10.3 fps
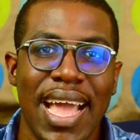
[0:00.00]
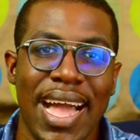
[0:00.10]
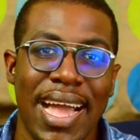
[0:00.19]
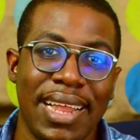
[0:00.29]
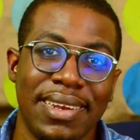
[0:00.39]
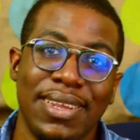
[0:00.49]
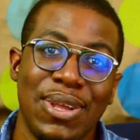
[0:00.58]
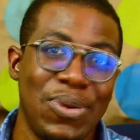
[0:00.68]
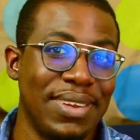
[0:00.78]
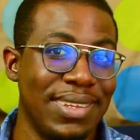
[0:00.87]
and
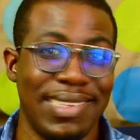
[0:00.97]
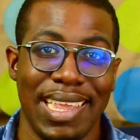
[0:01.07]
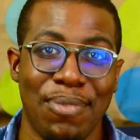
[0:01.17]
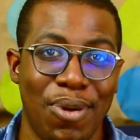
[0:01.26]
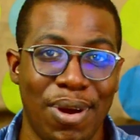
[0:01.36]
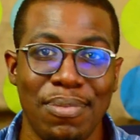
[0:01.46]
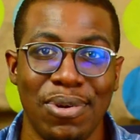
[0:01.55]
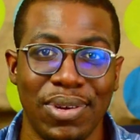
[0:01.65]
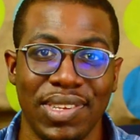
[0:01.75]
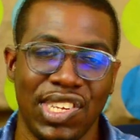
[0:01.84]
the same hormones.